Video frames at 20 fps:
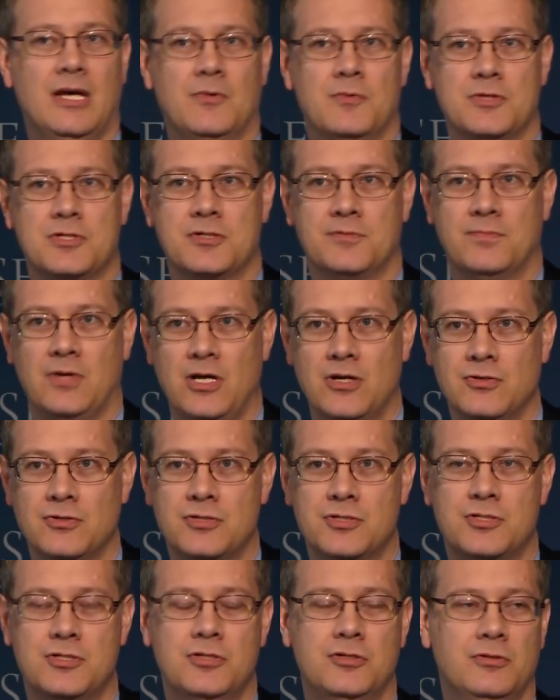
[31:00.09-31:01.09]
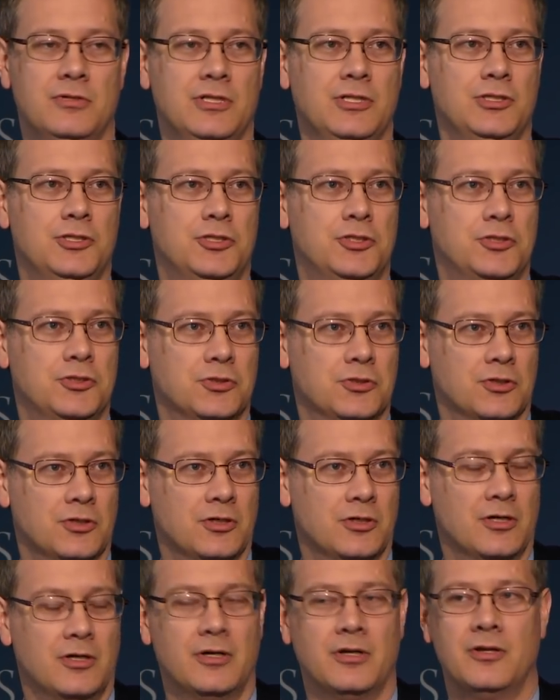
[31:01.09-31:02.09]
that was supposed to
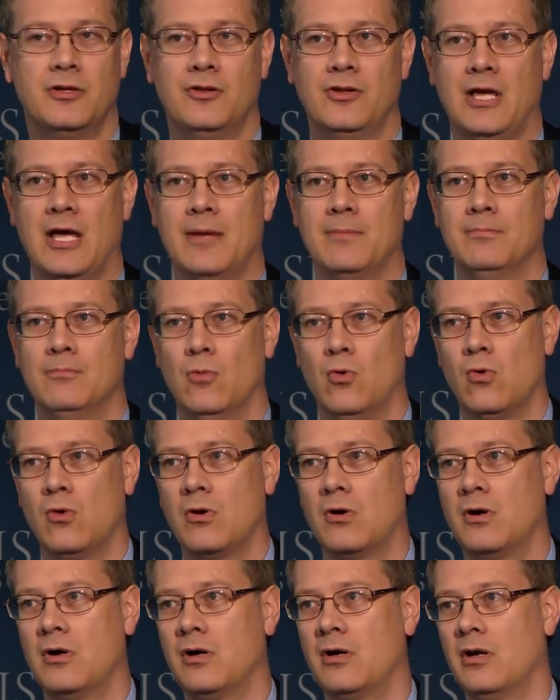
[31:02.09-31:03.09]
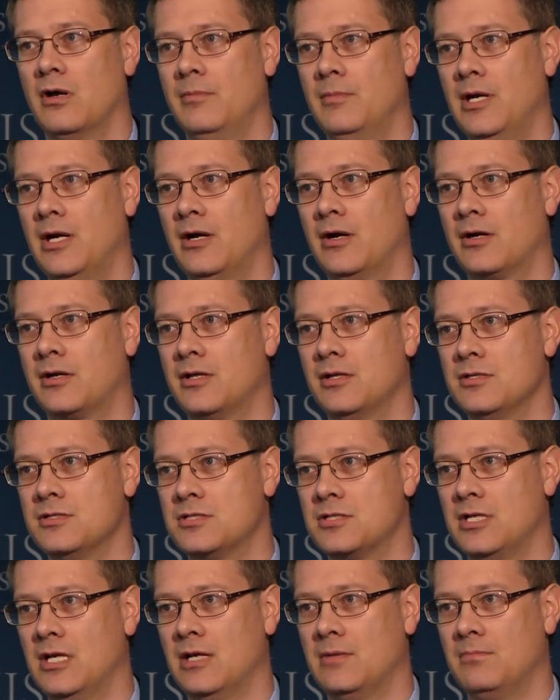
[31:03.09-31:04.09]
ensure that more
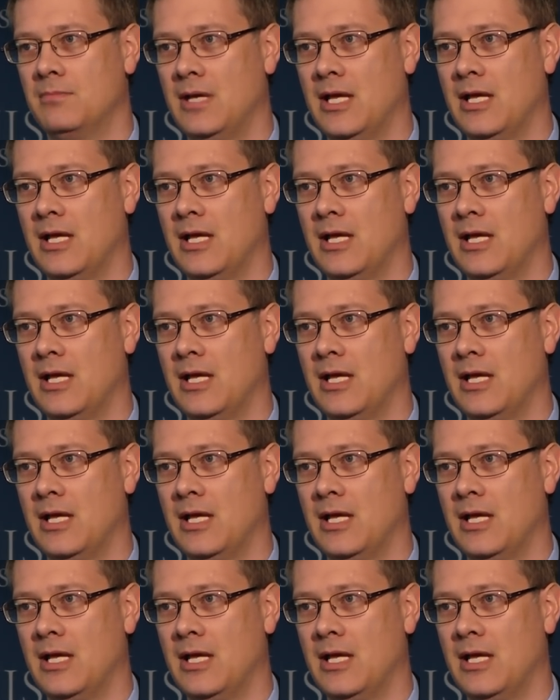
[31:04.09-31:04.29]
Americans get